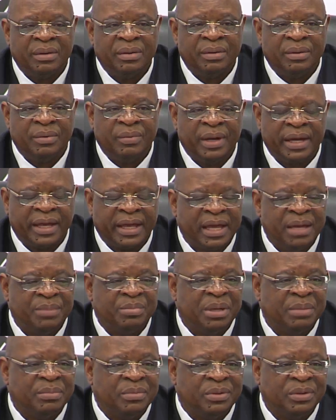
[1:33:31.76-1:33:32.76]
were
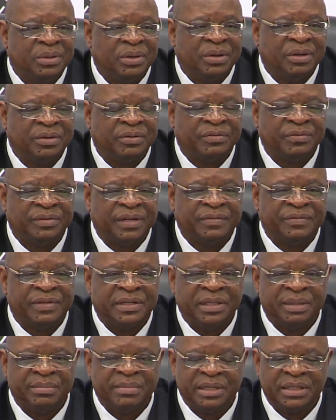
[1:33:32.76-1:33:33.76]
capable of having
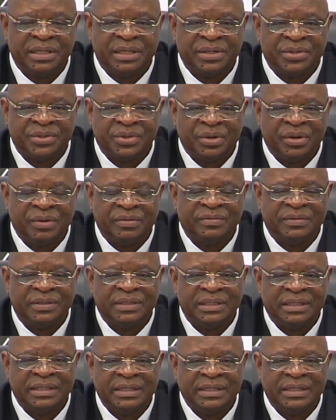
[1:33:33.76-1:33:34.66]
the matter resolved.